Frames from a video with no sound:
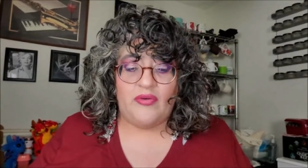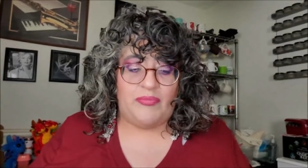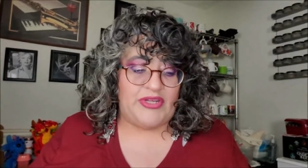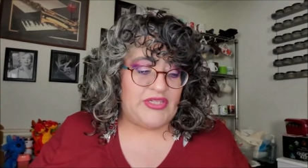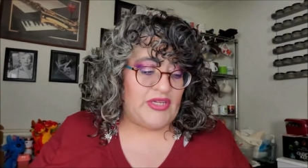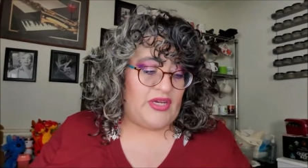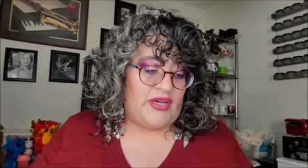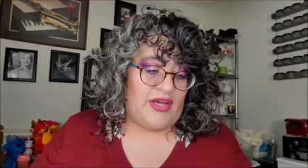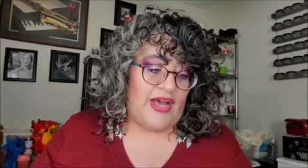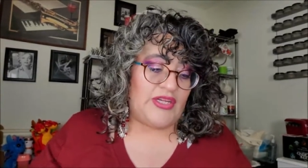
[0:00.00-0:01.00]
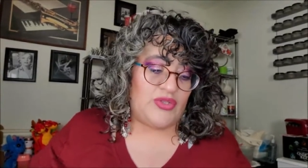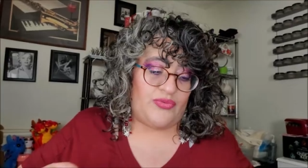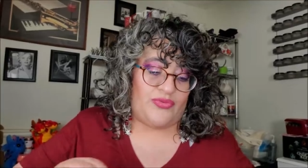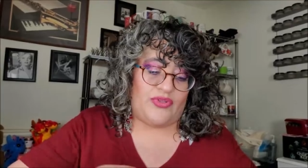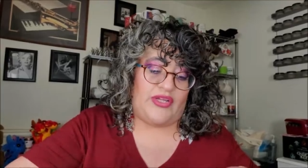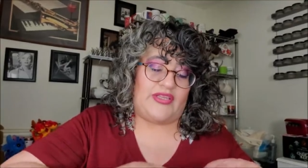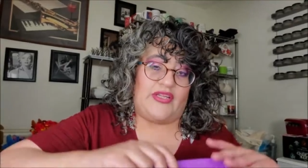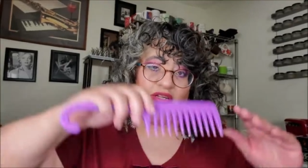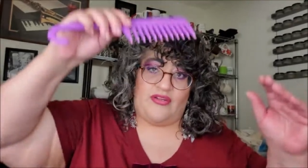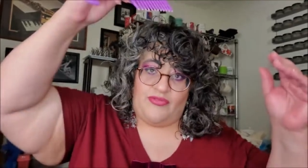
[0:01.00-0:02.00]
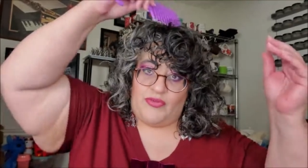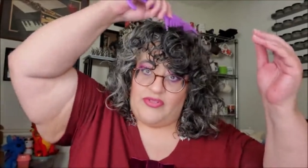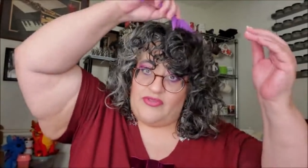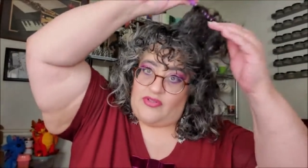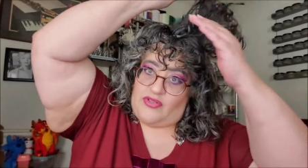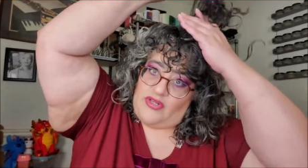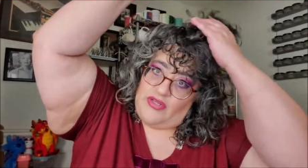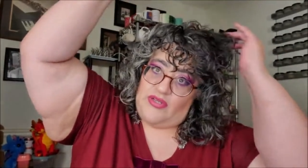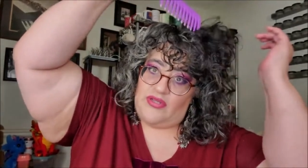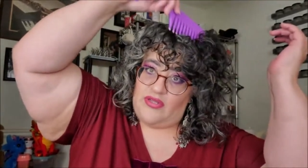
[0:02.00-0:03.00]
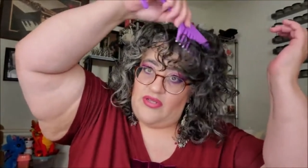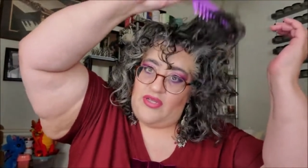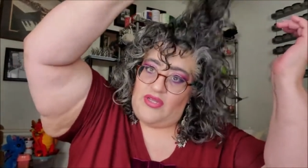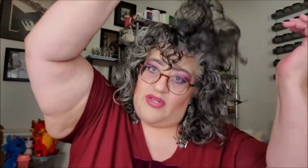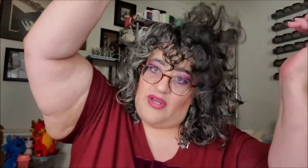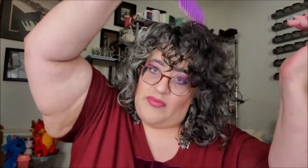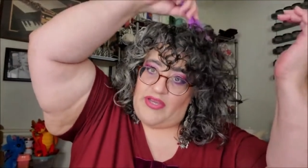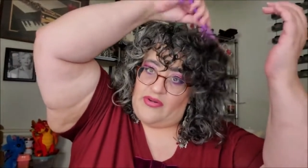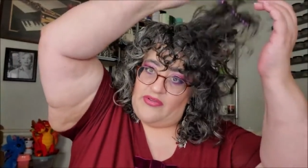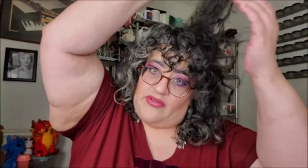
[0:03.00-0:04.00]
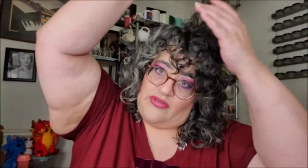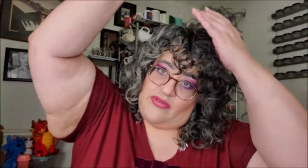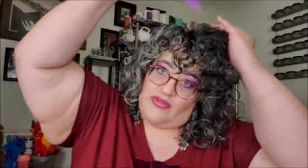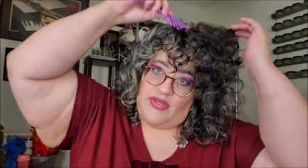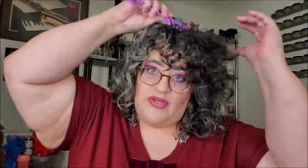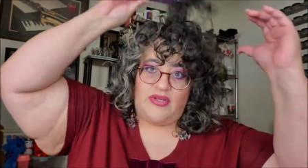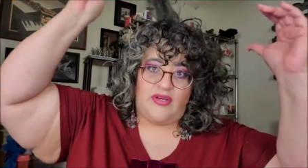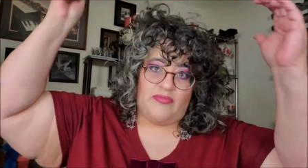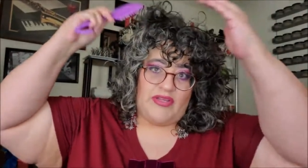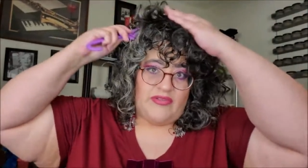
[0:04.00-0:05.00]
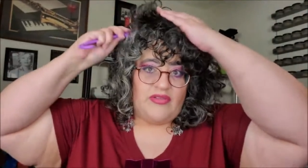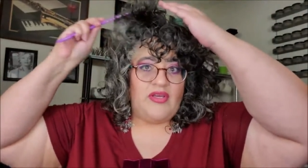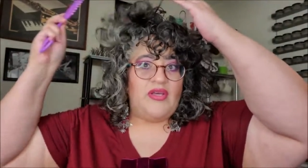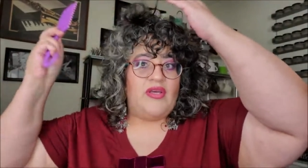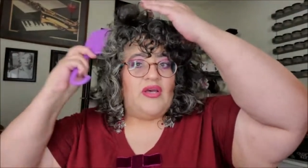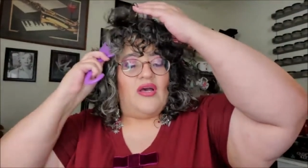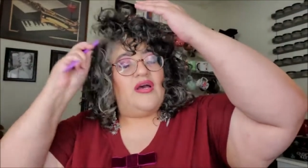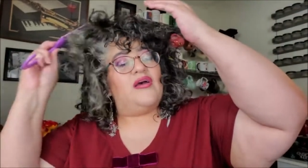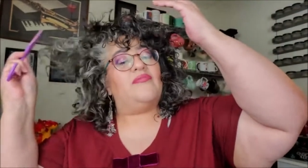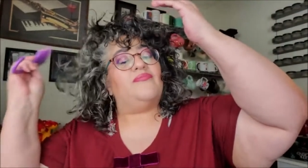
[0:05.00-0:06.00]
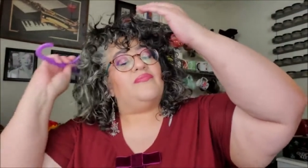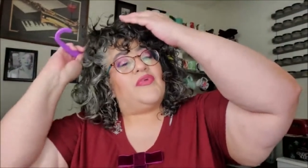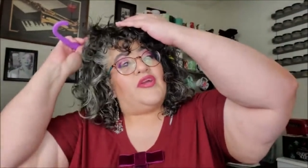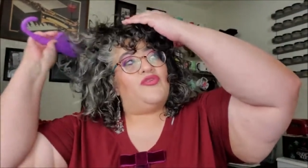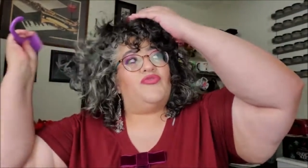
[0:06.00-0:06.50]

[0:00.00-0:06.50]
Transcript: But uh, I do feel like that Influenster, now oh, my hair's a mess. Um, I